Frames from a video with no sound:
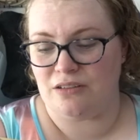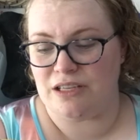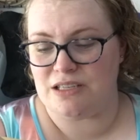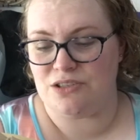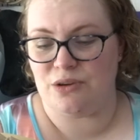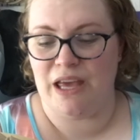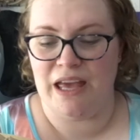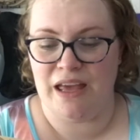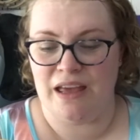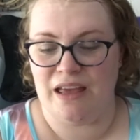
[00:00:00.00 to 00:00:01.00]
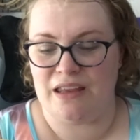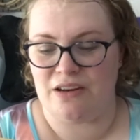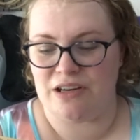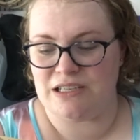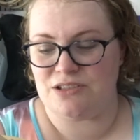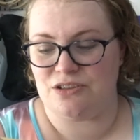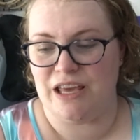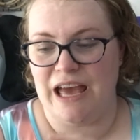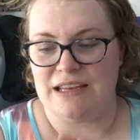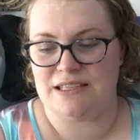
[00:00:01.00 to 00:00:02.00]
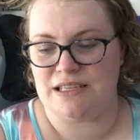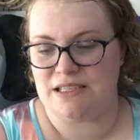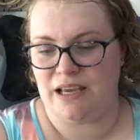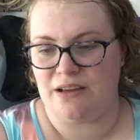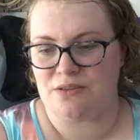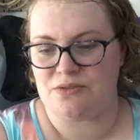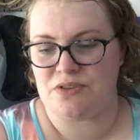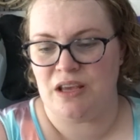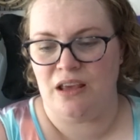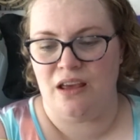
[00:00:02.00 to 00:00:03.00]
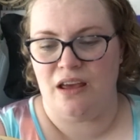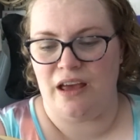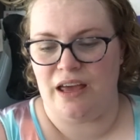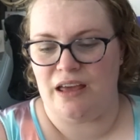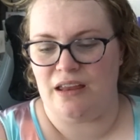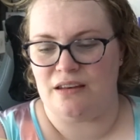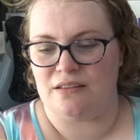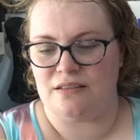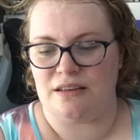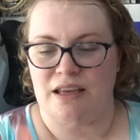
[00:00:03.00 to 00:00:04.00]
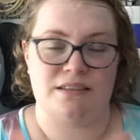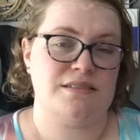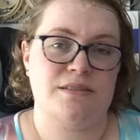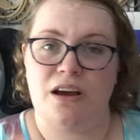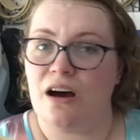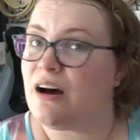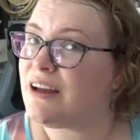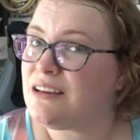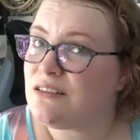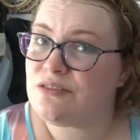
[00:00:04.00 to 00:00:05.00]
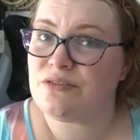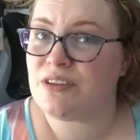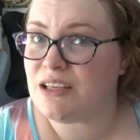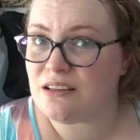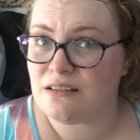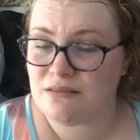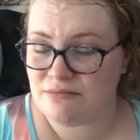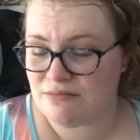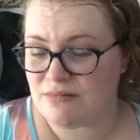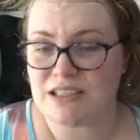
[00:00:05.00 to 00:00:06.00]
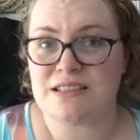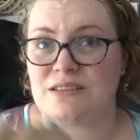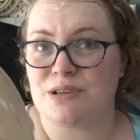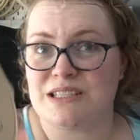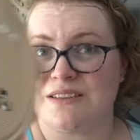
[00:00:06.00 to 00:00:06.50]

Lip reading: need to do hair and I'll need to do cat details, and that's kind of it because the rest